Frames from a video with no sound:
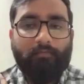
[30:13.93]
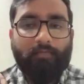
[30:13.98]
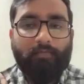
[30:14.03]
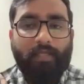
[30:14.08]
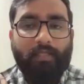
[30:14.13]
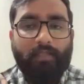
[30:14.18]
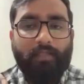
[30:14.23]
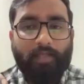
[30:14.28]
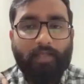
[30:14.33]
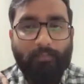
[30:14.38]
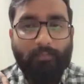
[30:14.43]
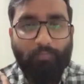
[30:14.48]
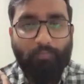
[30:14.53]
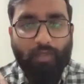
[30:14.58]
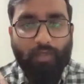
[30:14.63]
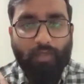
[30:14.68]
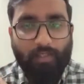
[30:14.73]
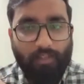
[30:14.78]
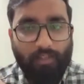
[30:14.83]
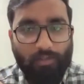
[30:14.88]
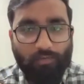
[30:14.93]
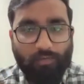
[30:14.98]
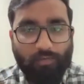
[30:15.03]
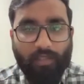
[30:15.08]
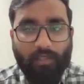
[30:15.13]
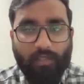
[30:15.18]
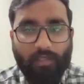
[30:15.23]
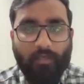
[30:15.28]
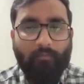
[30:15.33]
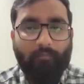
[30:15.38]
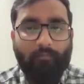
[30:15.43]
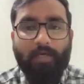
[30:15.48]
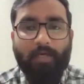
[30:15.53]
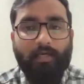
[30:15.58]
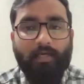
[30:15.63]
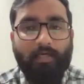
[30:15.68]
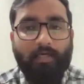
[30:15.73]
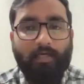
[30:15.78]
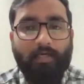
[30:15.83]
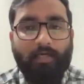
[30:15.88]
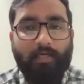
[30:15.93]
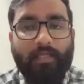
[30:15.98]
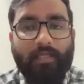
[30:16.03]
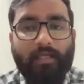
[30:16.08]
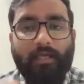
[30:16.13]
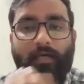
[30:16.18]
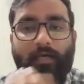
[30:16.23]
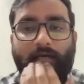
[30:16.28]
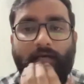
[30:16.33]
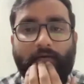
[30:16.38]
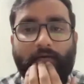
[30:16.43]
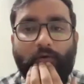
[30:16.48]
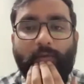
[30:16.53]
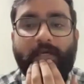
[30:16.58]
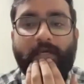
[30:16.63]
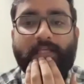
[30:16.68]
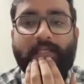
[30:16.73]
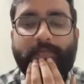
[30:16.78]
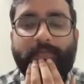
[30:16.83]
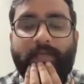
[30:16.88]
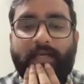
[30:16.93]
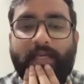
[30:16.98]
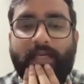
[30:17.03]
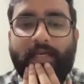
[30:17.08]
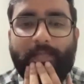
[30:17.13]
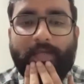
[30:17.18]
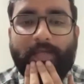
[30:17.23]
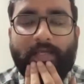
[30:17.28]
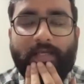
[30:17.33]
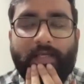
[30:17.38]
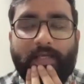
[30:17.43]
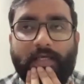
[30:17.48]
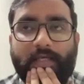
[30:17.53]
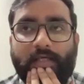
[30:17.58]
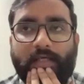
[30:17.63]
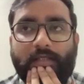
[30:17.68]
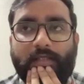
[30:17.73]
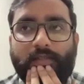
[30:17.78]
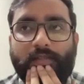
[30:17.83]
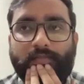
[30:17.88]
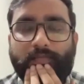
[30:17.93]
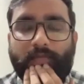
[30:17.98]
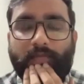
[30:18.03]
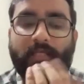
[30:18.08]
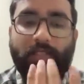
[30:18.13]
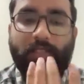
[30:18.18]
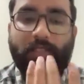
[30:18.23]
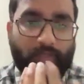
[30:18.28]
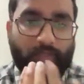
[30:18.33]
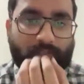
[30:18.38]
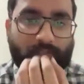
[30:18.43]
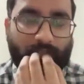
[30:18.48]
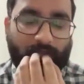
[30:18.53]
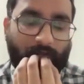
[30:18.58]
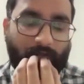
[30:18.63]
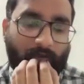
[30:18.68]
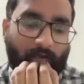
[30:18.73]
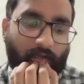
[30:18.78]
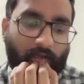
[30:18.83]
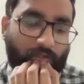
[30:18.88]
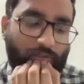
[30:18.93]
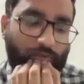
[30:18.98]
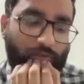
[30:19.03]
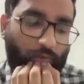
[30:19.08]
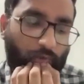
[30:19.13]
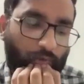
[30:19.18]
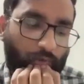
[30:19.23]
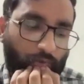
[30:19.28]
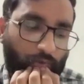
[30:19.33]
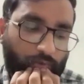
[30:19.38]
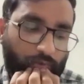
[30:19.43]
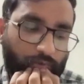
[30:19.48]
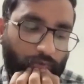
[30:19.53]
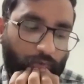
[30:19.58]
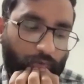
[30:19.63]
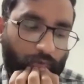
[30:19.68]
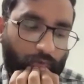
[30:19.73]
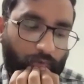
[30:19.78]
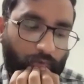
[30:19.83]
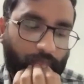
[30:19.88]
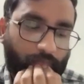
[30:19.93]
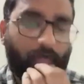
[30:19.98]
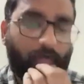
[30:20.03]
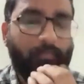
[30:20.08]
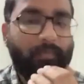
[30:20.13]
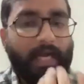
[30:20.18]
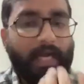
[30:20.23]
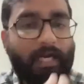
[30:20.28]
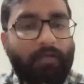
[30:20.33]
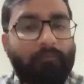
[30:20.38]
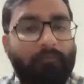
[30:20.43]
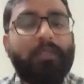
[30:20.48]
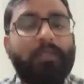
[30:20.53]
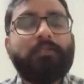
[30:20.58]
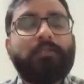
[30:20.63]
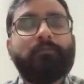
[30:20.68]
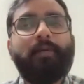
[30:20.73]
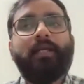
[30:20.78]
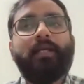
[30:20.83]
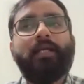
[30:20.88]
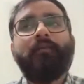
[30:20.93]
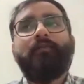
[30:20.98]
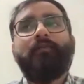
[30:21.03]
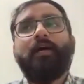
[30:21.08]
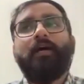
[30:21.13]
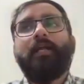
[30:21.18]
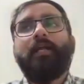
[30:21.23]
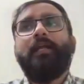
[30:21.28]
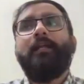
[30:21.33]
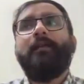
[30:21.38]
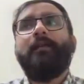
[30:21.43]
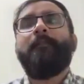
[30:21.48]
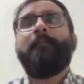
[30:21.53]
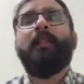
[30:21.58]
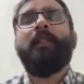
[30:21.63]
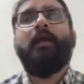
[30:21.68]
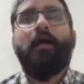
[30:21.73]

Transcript: in the report in UK, but nothing, nobody has been named in USA. So from that perspective, again,